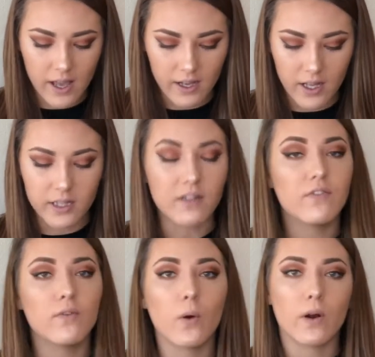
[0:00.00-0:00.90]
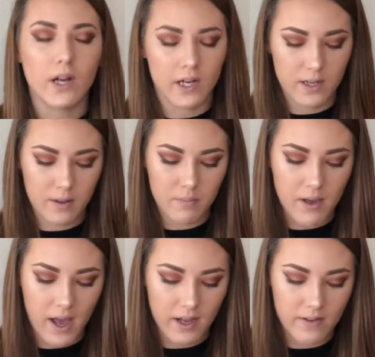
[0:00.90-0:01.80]
I got like the
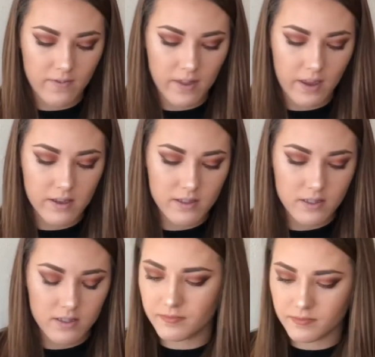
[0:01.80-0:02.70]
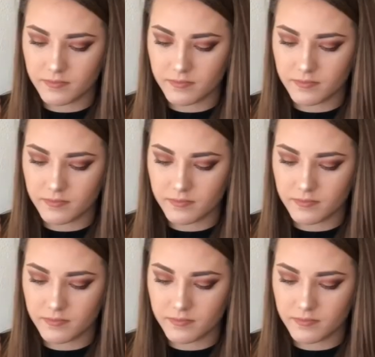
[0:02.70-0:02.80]
4-pack of these.